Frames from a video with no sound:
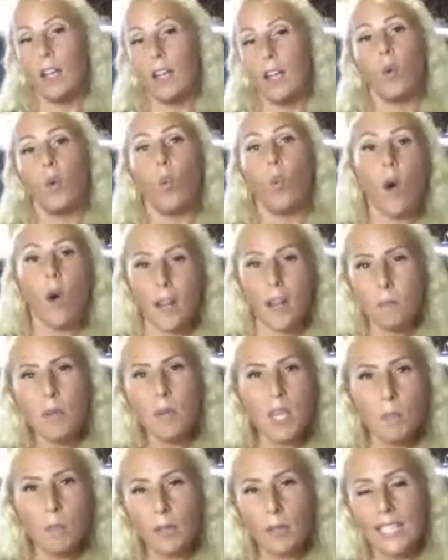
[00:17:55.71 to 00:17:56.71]
what do
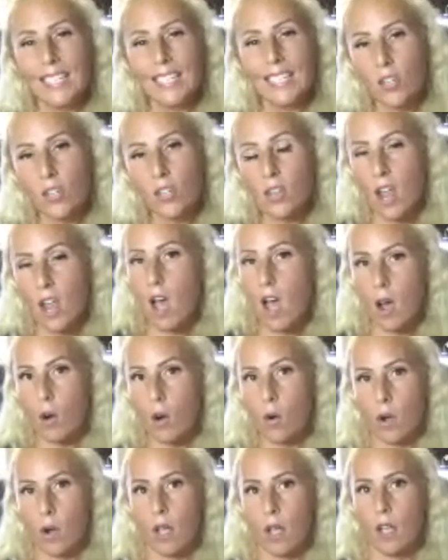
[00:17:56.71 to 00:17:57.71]
people need to
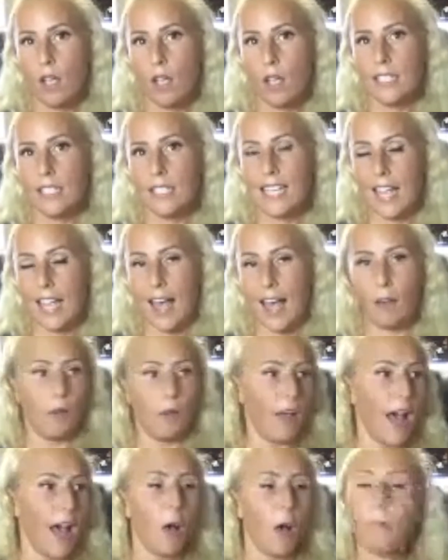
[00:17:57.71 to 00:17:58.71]
know to
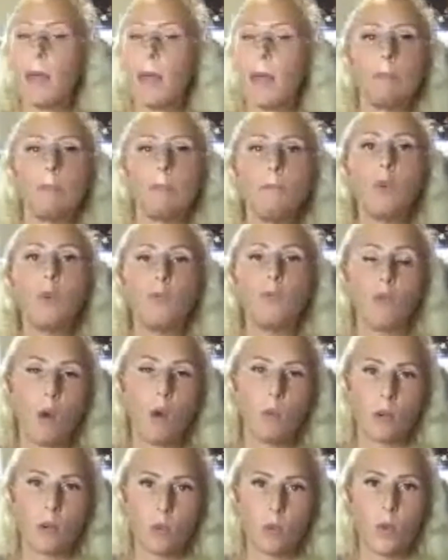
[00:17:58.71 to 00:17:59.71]
help them move
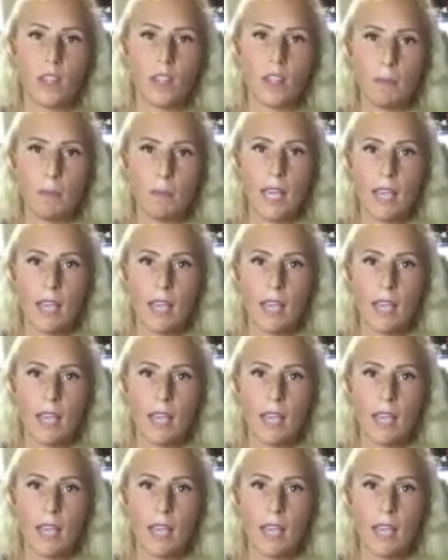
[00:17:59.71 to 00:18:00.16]
forward with me,